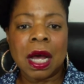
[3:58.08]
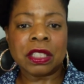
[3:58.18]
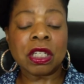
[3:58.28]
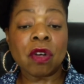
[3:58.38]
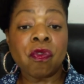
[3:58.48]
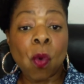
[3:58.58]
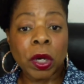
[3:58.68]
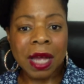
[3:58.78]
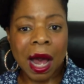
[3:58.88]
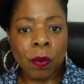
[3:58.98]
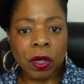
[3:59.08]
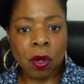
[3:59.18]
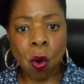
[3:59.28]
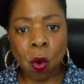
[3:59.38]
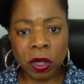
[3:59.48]
took a 40-hour
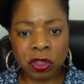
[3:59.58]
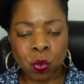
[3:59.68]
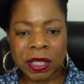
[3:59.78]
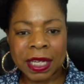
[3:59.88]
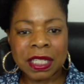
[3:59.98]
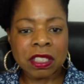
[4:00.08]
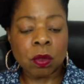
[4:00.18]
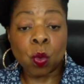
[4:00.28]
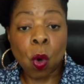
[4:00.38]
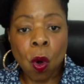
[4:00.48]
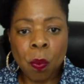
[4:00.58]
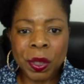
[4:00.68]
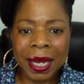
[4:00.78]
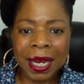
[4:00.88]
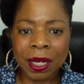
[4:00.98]
course where they did some role
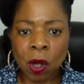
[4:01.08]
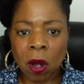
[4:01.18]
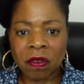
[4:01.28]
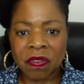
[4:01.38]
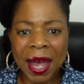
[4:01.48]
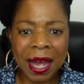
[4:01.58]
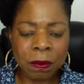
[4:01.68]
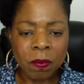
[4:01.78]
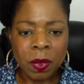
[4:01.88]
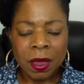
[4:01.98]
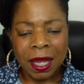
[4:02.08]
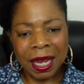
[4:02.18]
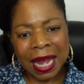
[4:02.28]
playing and all of that in